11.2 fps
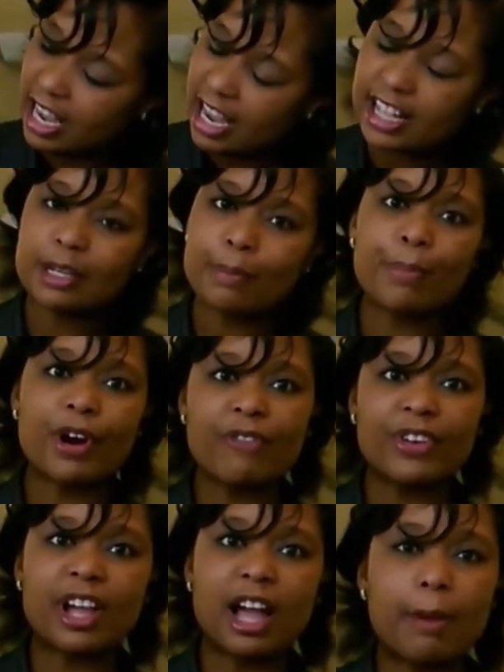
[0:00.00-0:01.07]
It's a
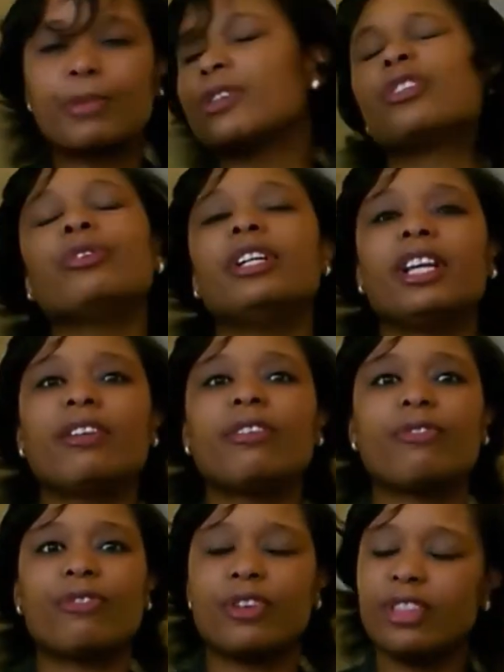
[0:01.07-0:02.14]
perfect opportunity
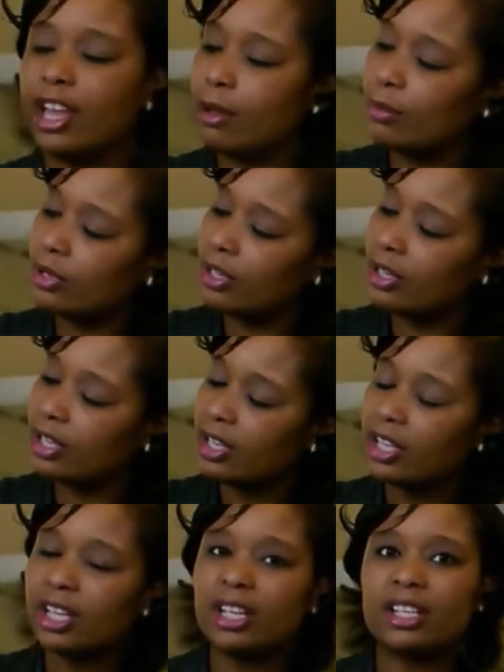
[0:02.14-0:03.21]
for them
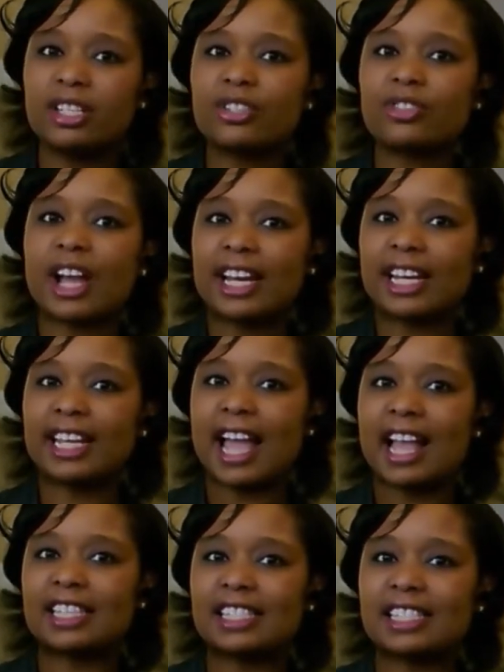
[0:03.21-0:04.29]
to try to
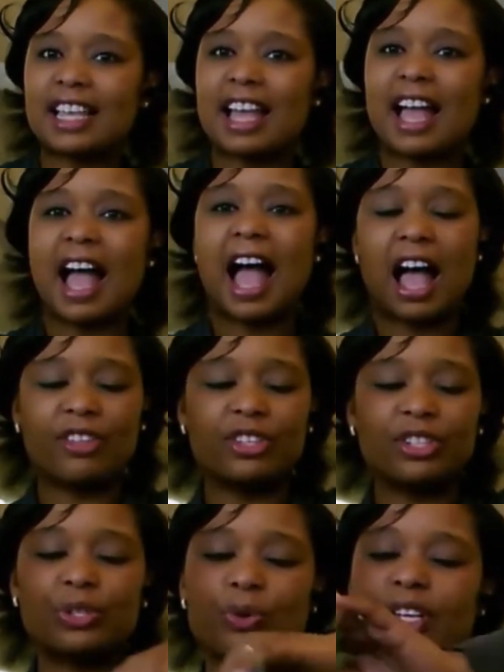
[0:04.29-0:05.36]
guess how the
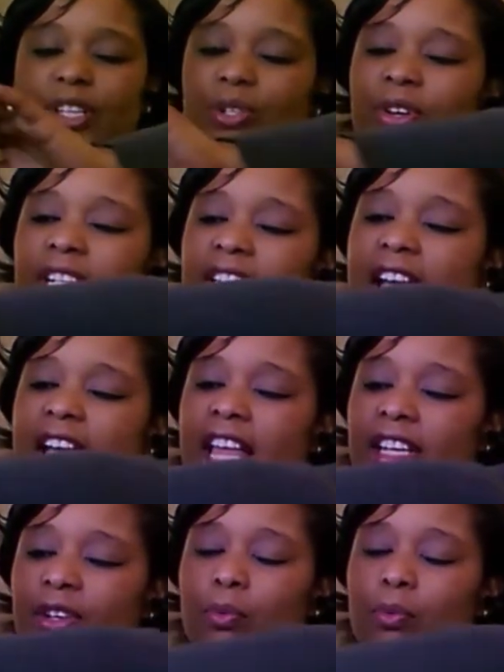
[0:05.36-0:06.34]
story is going to end.